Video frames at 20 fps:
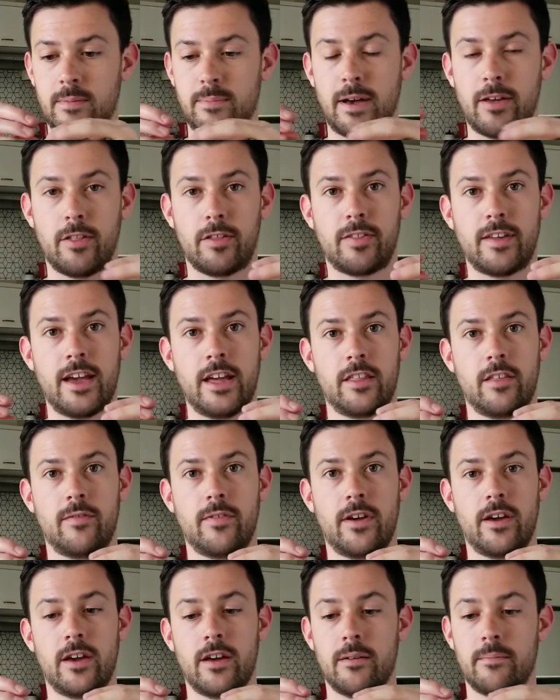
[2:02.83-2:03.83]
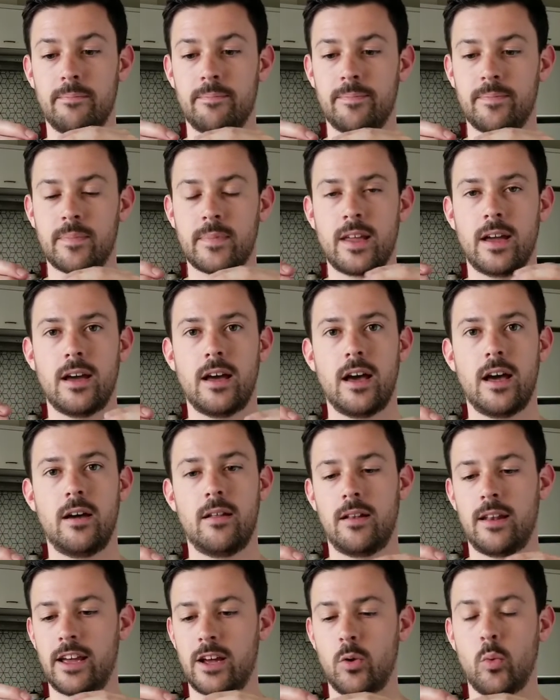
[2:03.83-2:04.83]
about the size of
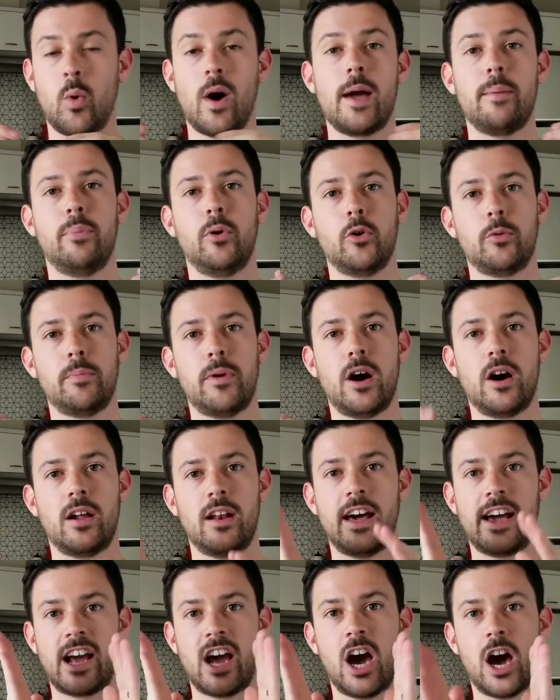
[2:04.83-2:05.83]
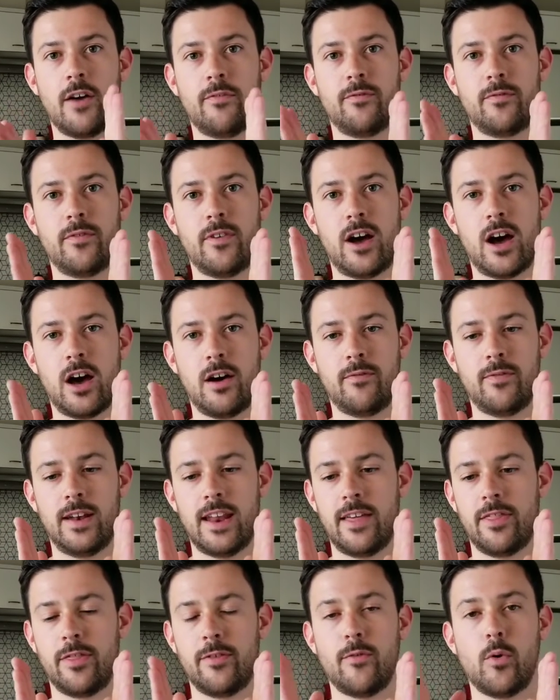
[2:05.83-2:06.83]
like a whiteboard marker, like half
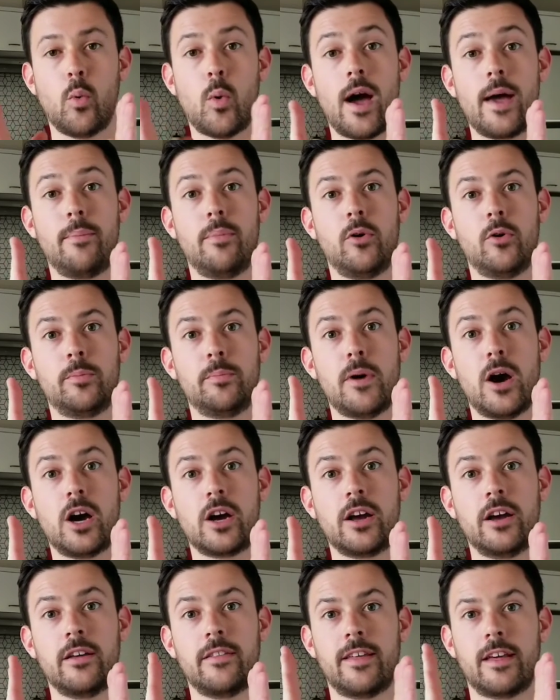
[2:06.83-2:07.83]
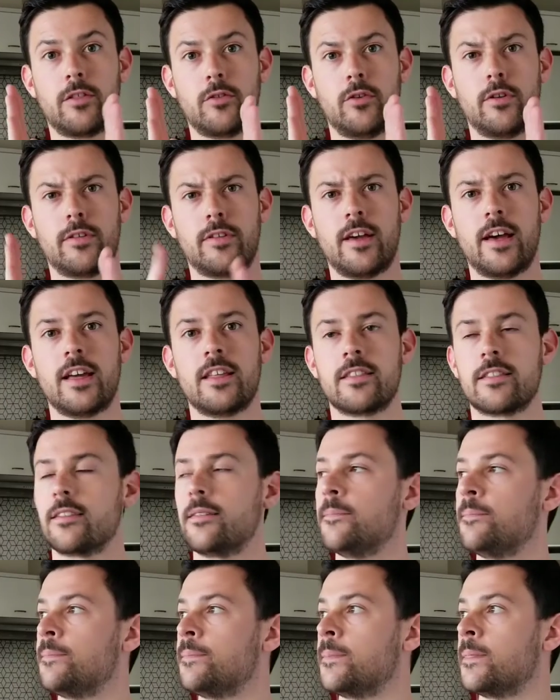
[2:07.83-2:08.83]
length of a whiteboard marker, that sort of size.
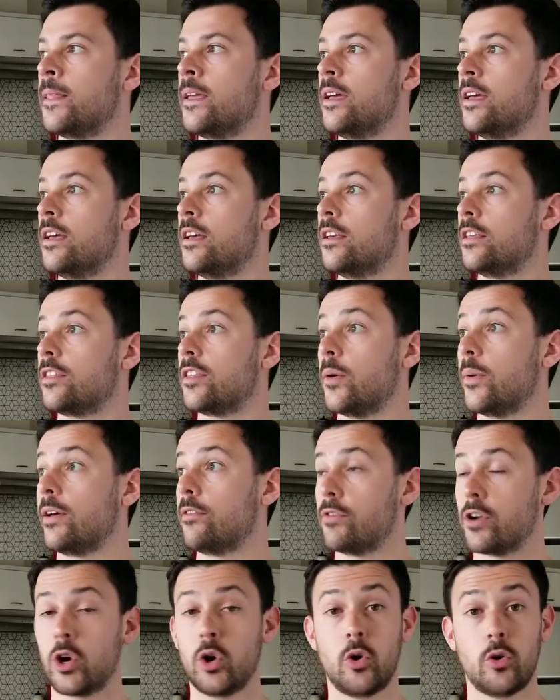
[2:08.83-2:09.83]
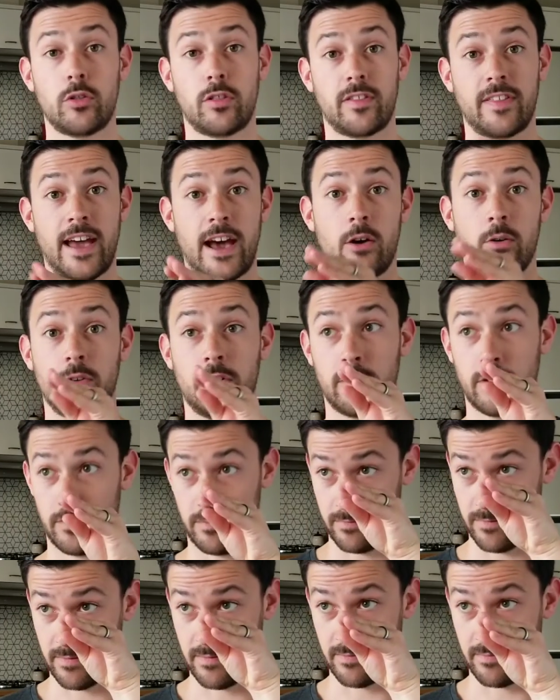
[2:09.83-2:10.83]
So it records sound
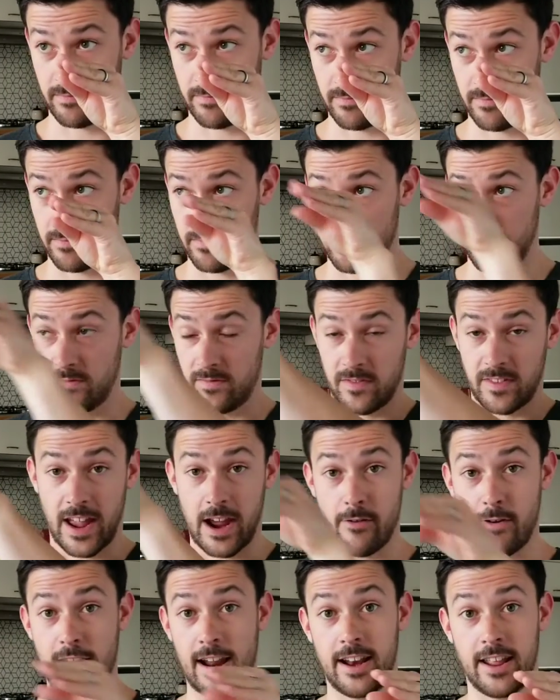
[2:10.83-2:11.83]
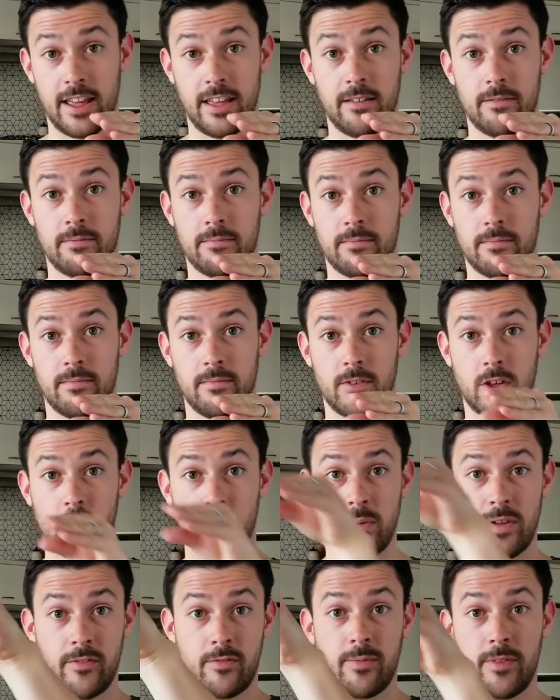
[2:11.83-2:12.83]
directly
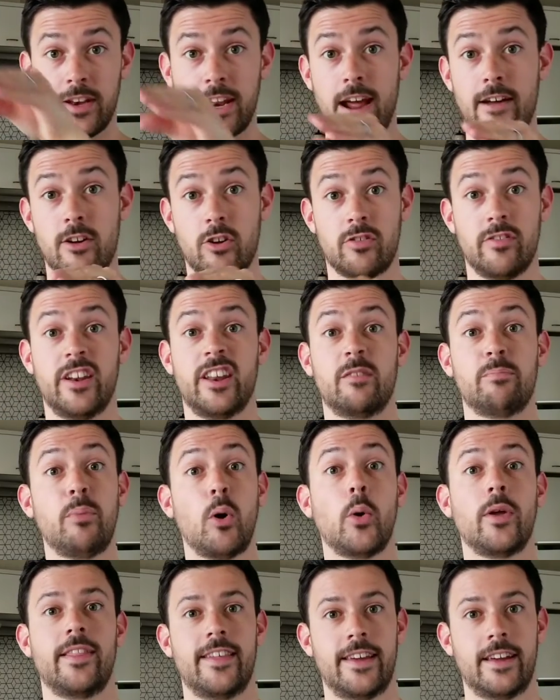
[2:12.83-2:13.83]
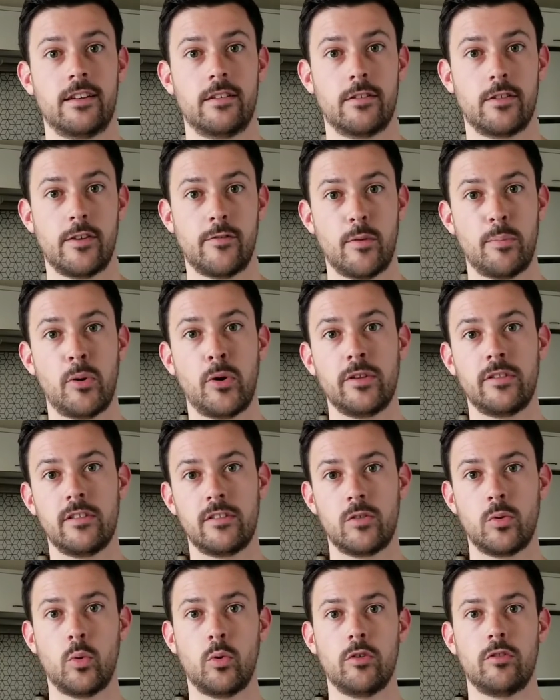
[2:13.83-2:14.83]
coming from the direction that it's pointing. So if I point
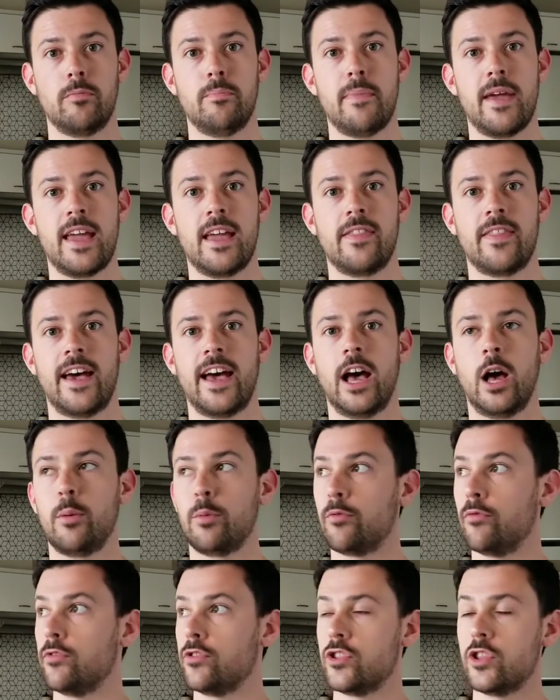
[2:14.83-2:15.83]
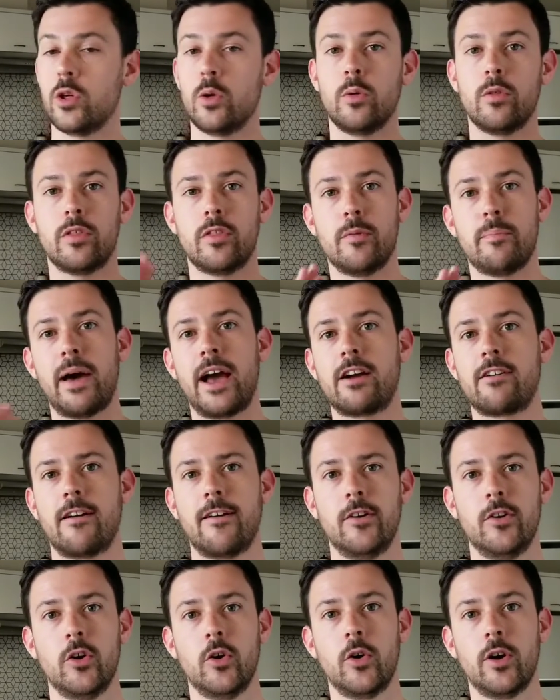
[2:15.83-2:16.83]
it towards me, that helps reduce the
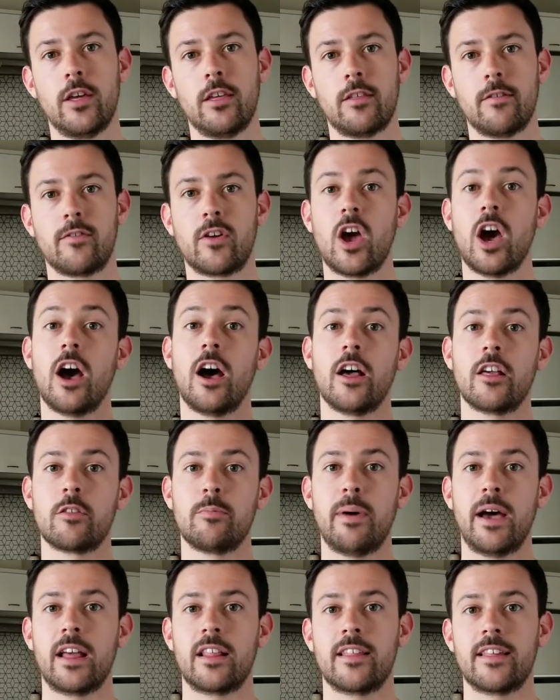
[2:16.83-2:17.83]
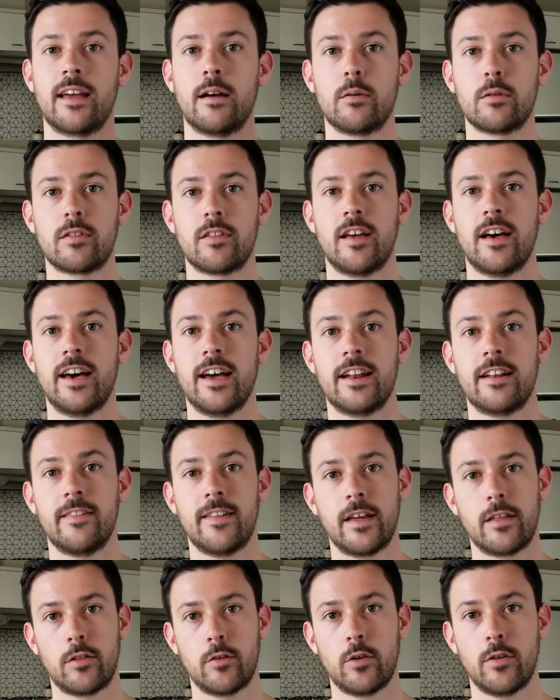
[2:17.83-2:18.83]
background noise of cars passing outside and
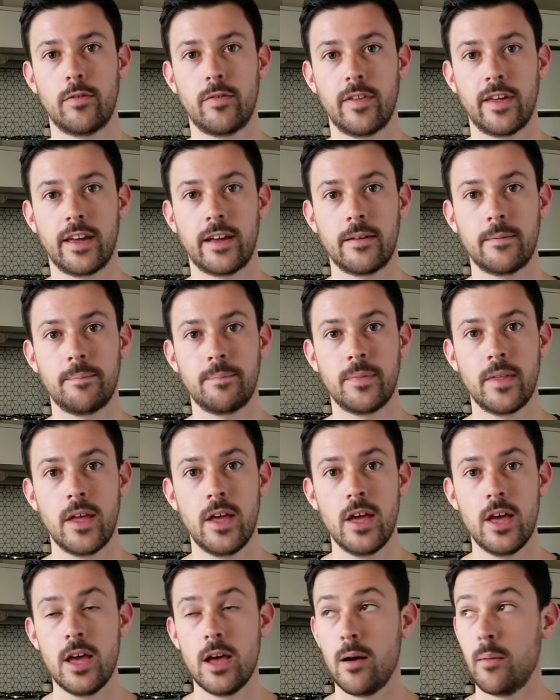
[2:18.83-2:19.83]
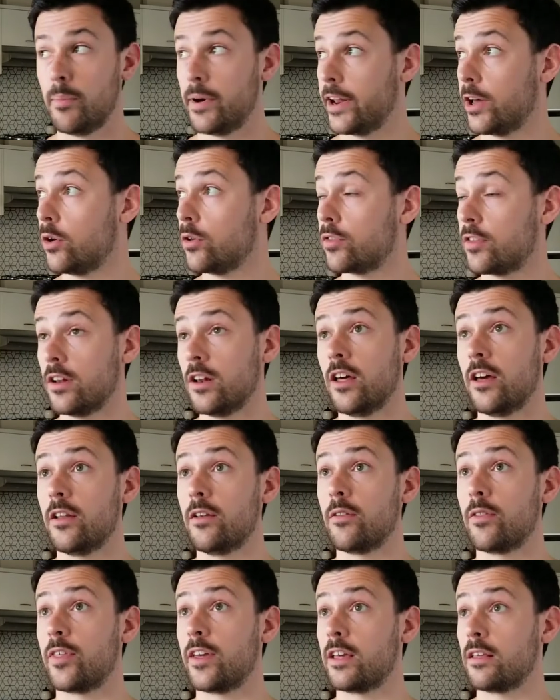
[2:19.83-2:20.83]
that sort of thing. But I also
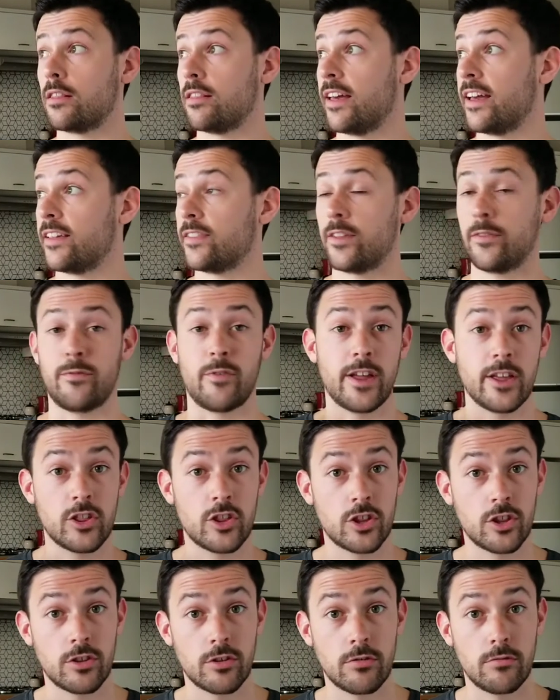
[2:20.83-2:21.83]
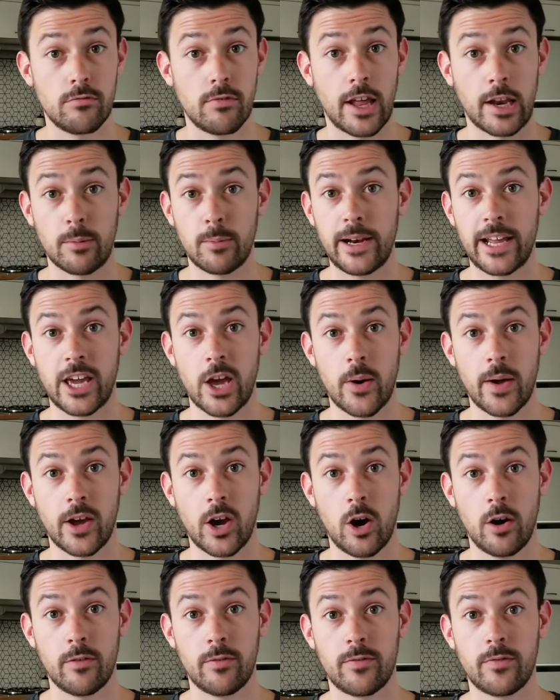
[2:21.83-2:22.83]
learned things like the fridge randomly going
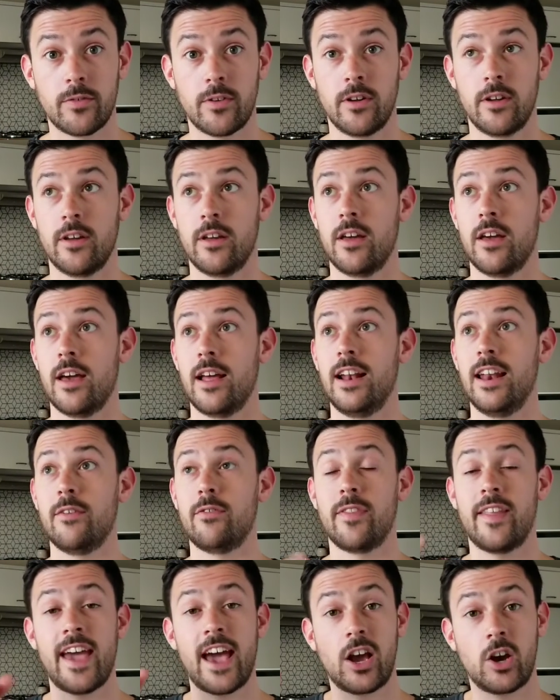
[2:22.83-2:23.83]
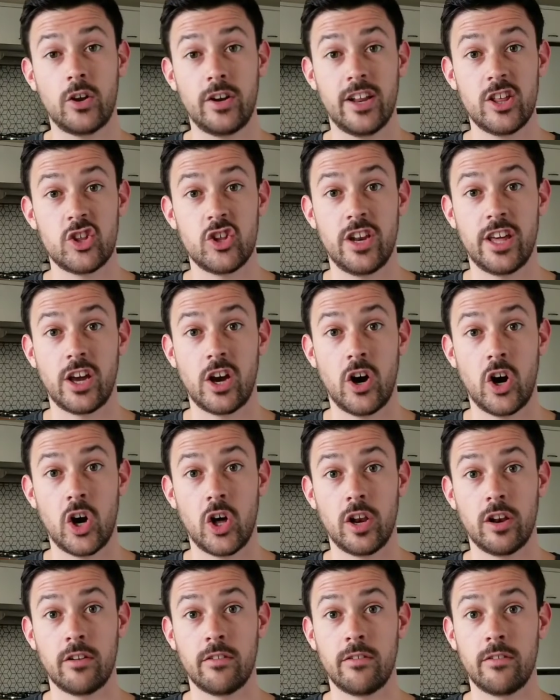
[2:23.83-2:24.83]
off, leaving the air conditioning
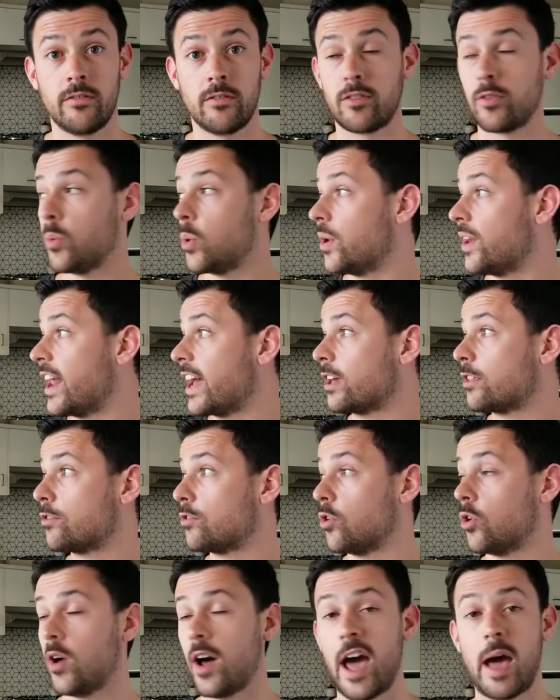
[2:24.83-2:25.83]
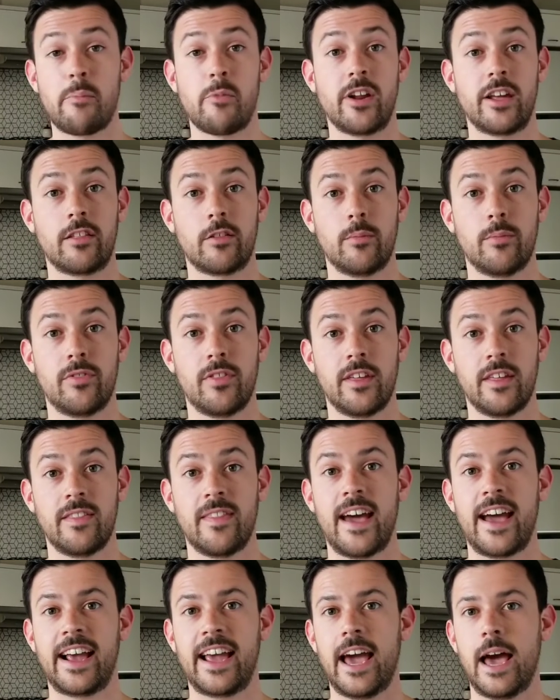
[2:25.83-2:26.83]
on, someone next door hammering something,
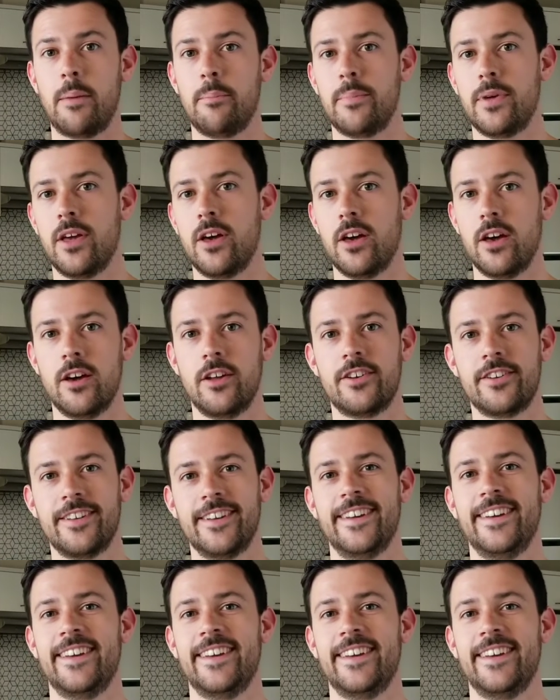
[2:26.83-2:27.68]
that can be heard.